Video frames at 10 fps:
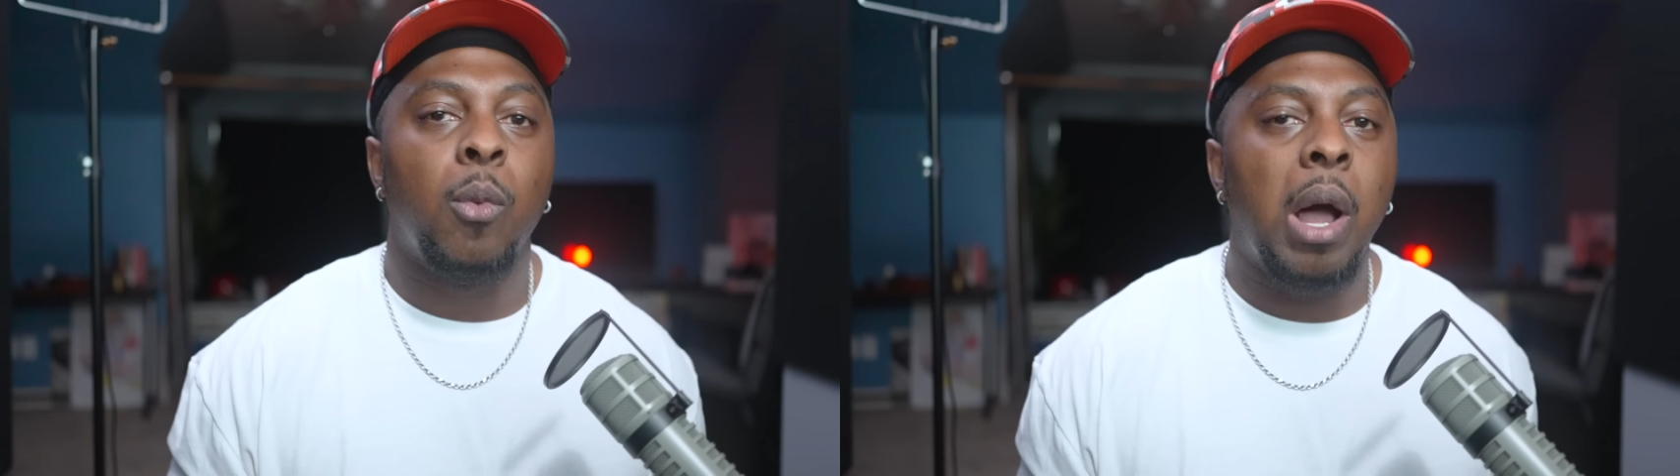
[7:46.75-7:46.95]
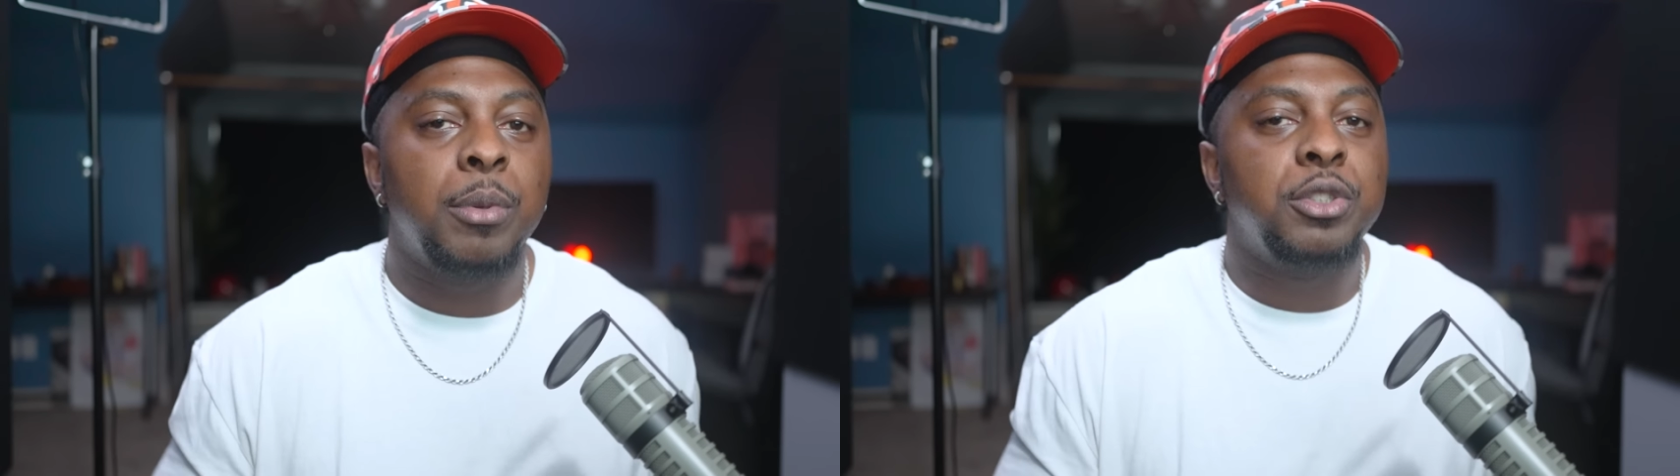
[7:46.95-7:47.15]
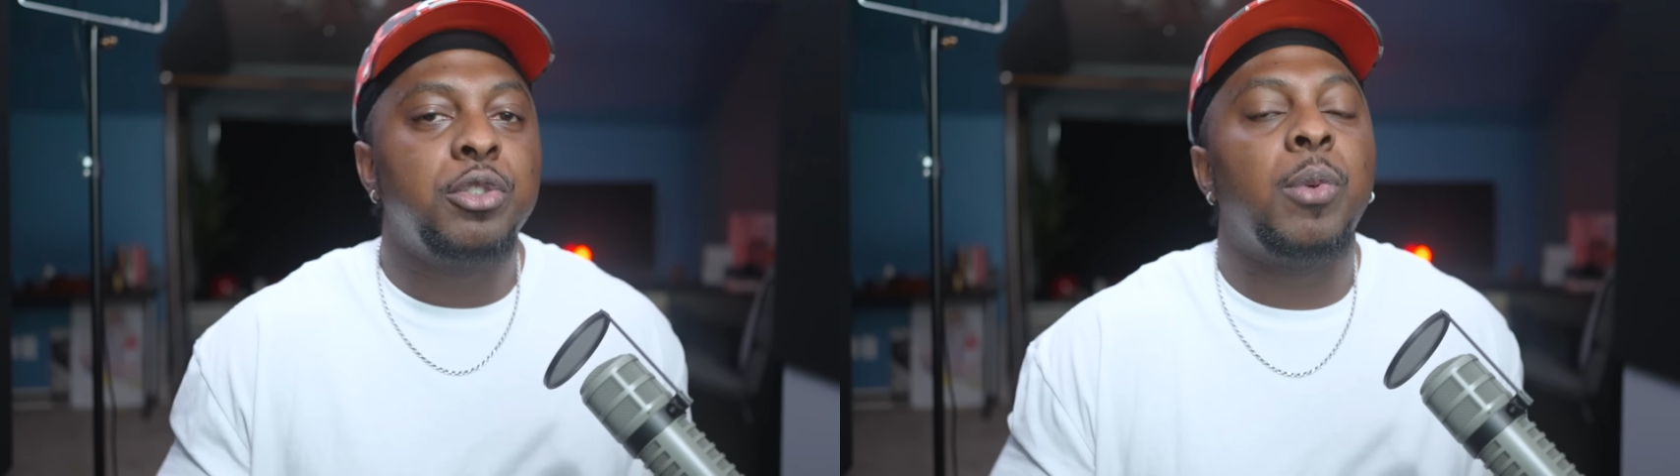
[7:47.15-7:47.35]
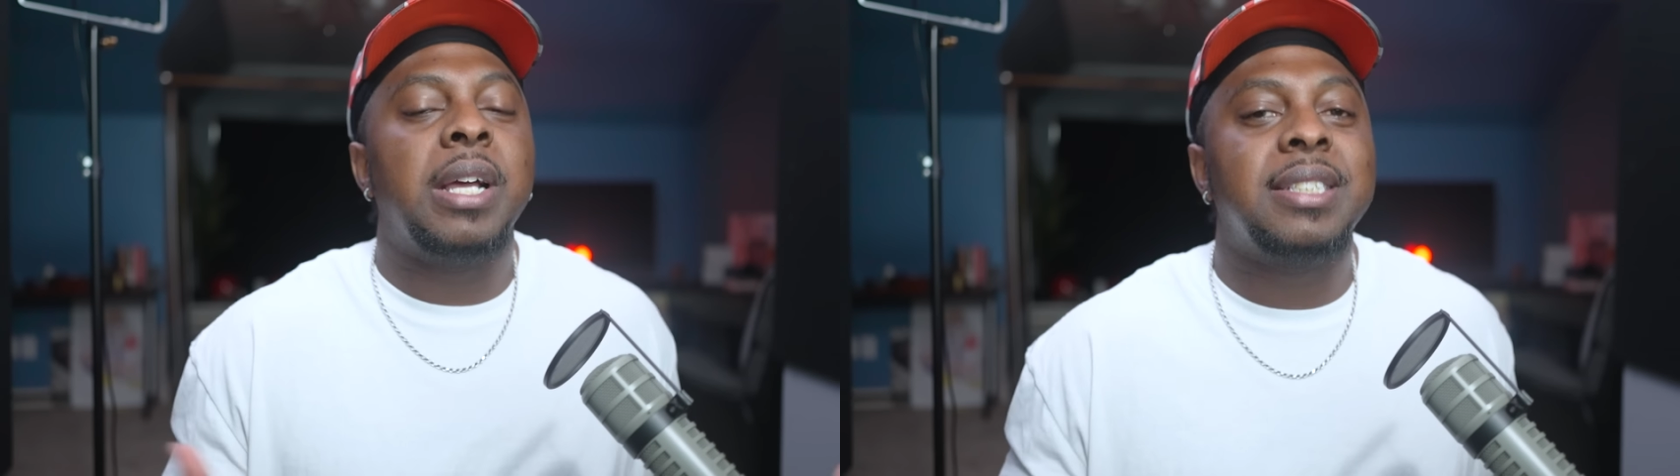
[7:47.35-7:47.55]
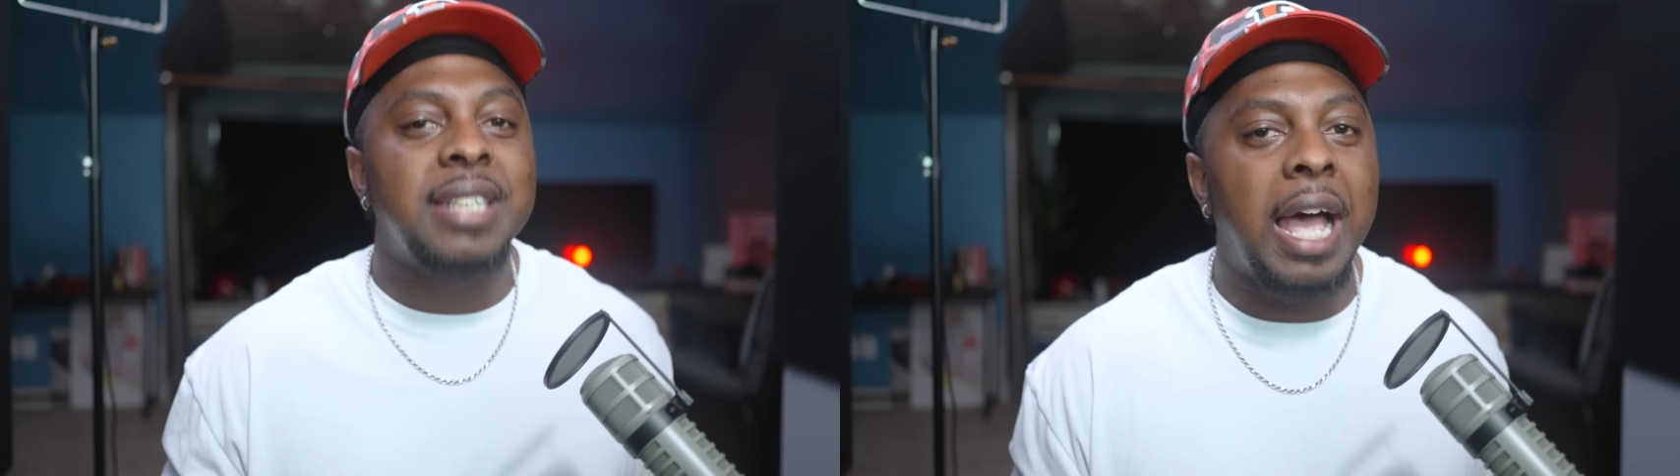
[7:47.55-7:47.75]
Why would you
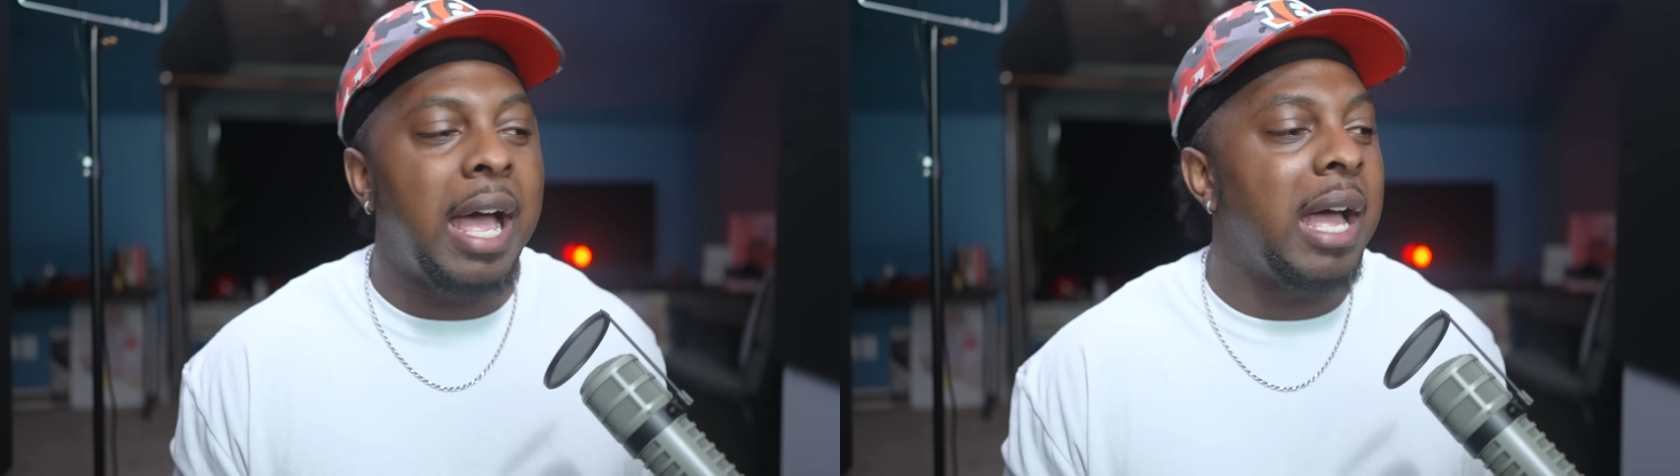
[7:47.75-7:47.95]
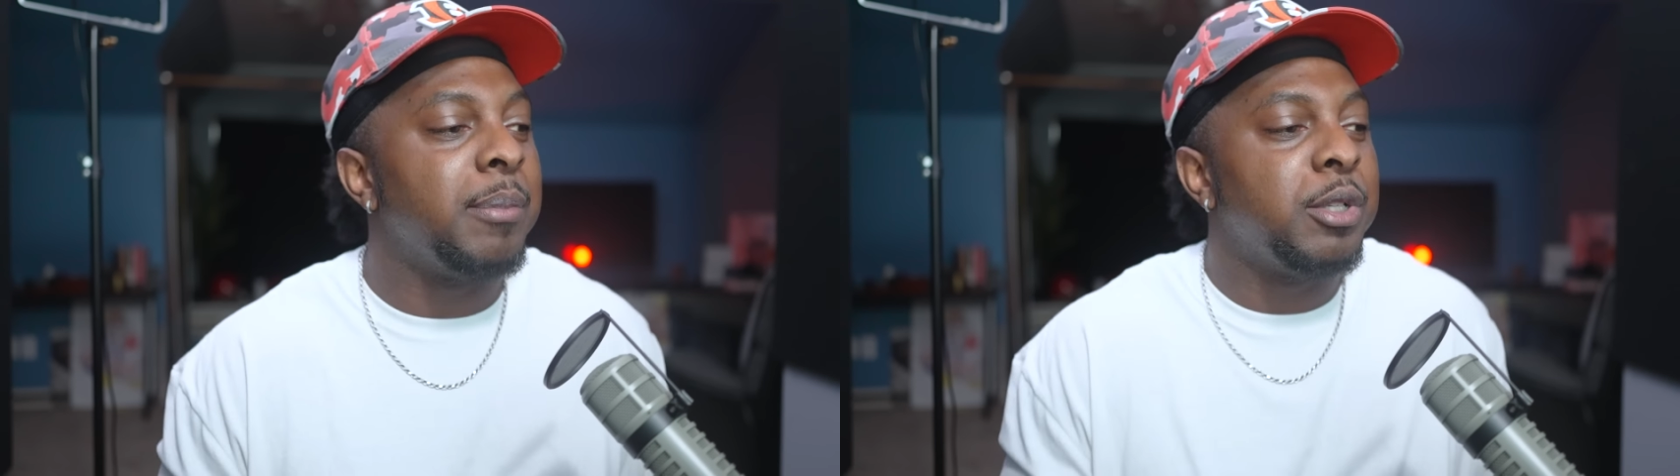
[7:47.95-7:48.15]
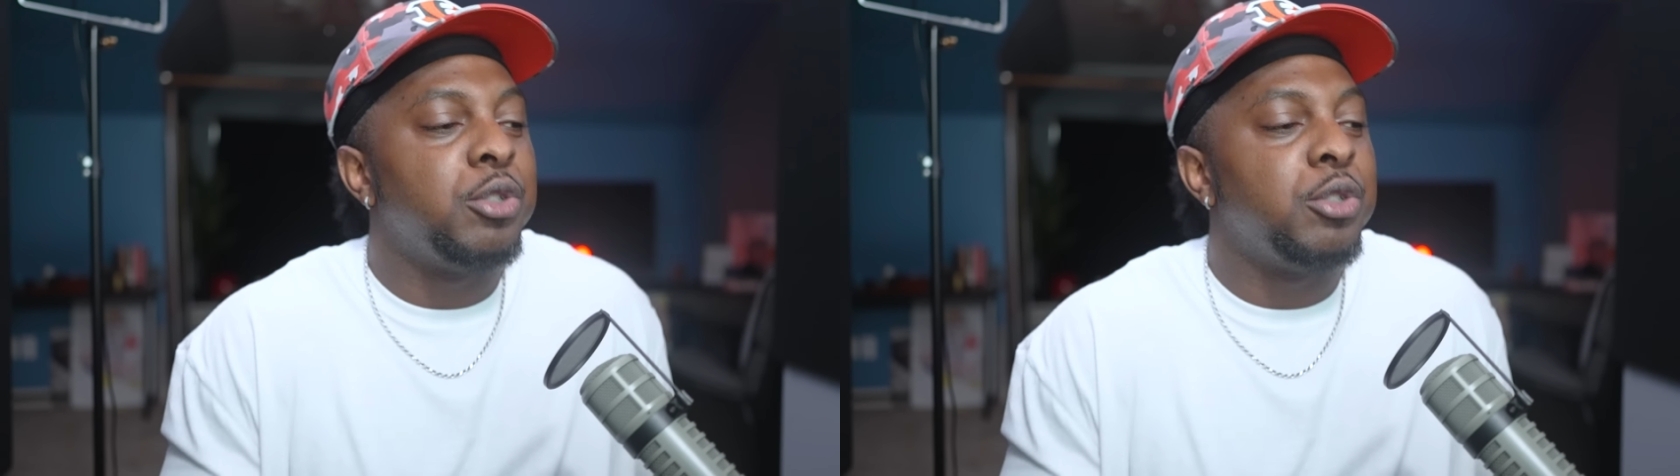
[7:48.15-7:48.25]
waste time